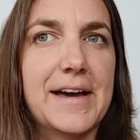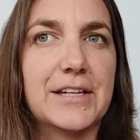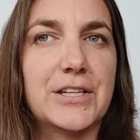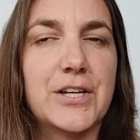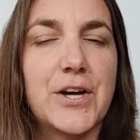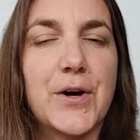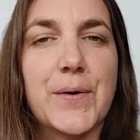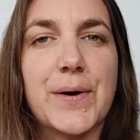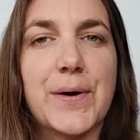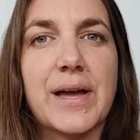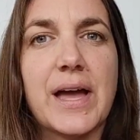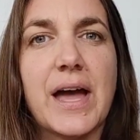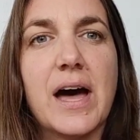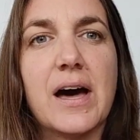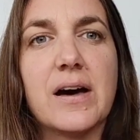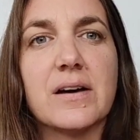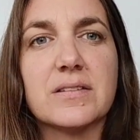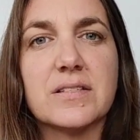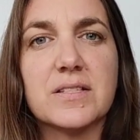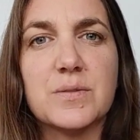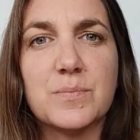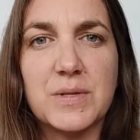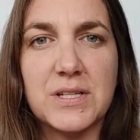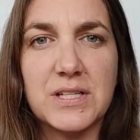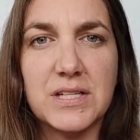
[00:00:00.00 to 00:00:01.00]
Going
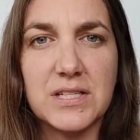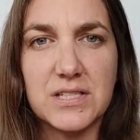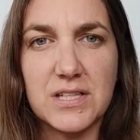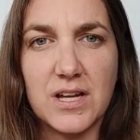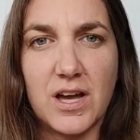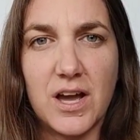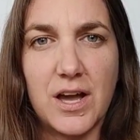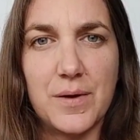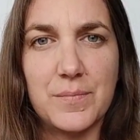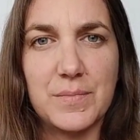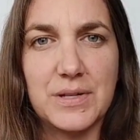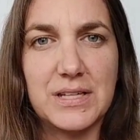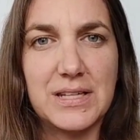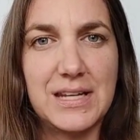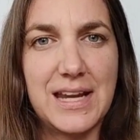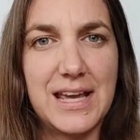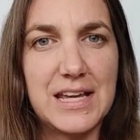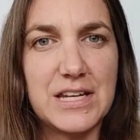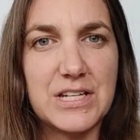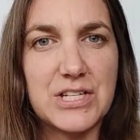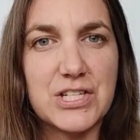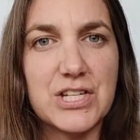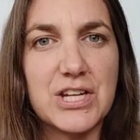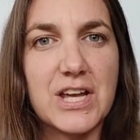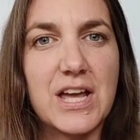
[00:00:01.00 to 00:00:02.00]
out, spending time in
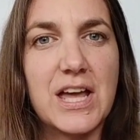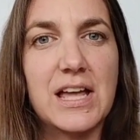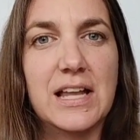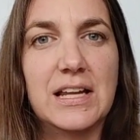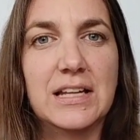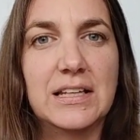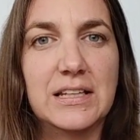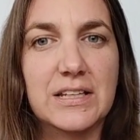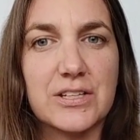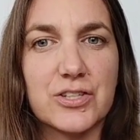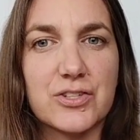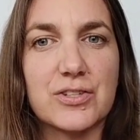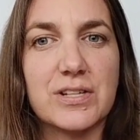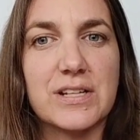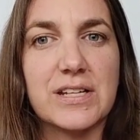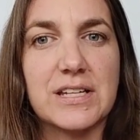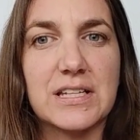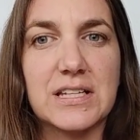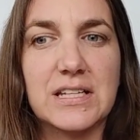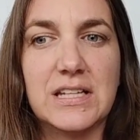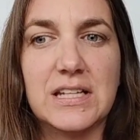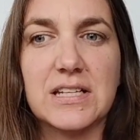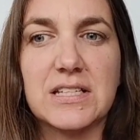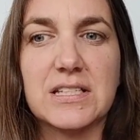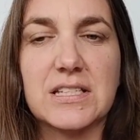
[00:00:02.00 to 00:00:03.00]
nature, literally
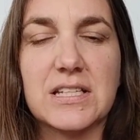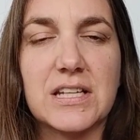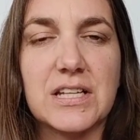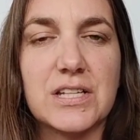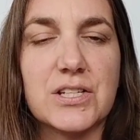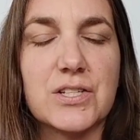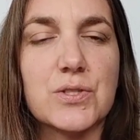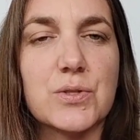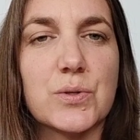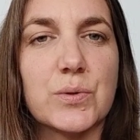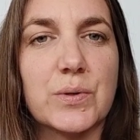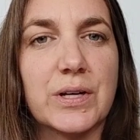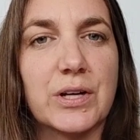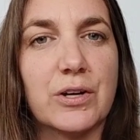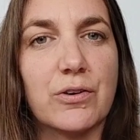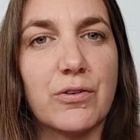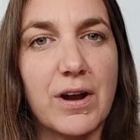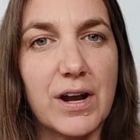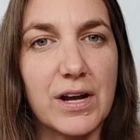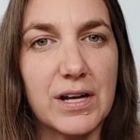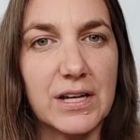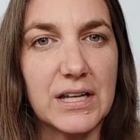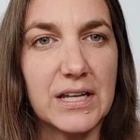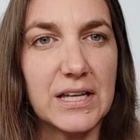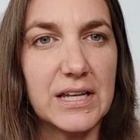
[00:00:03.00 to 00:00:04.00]
connecting, doing
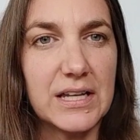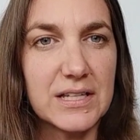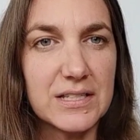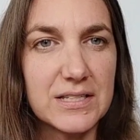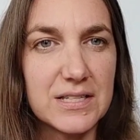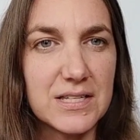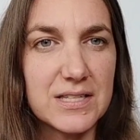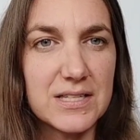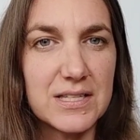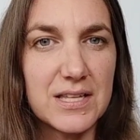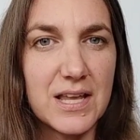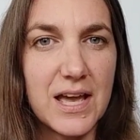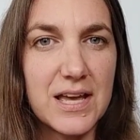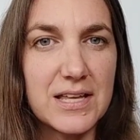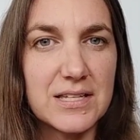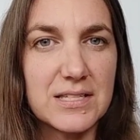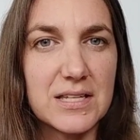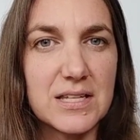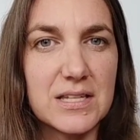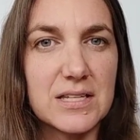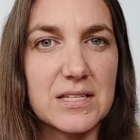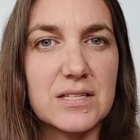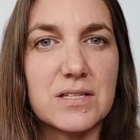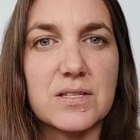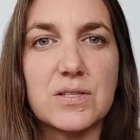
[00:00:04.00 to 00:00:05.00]
grounding
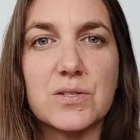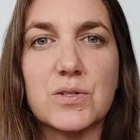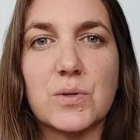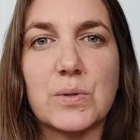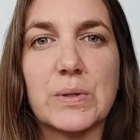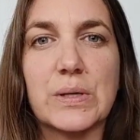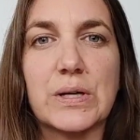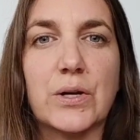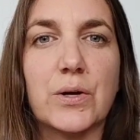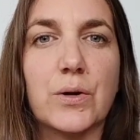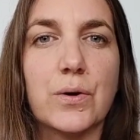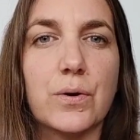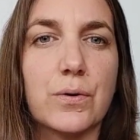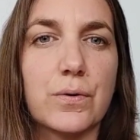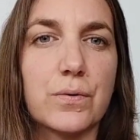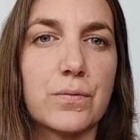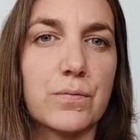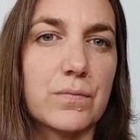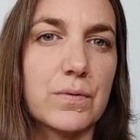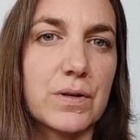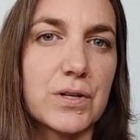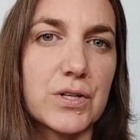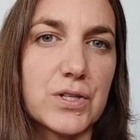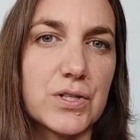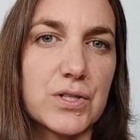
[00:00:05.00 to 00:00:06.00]
exercises, doing earth
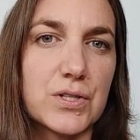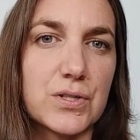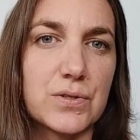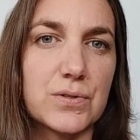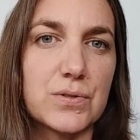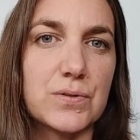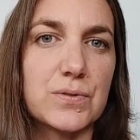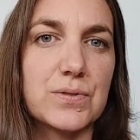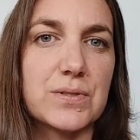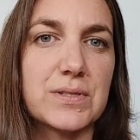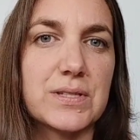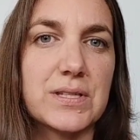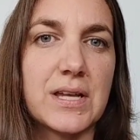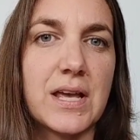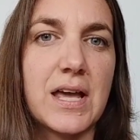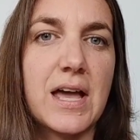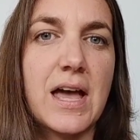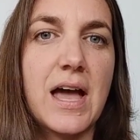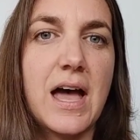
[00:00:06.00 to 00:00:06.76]
rituals.